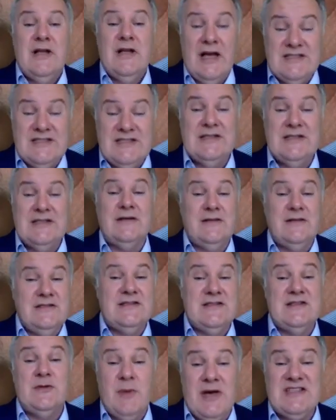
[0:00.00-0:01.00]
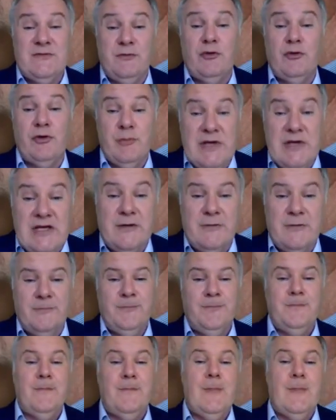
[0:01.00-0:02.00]
I think this is the best for me.
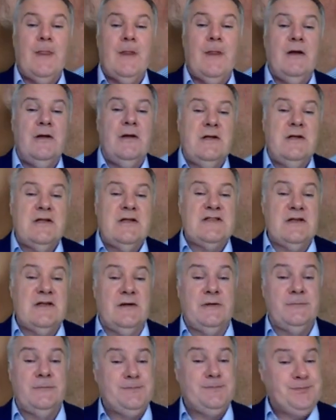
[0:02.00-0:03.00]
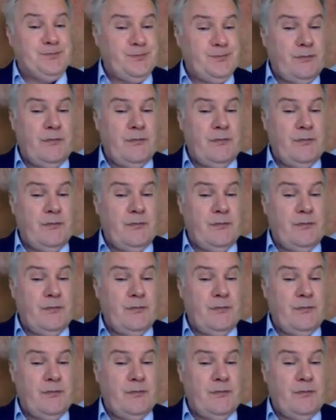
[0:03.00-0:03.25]
So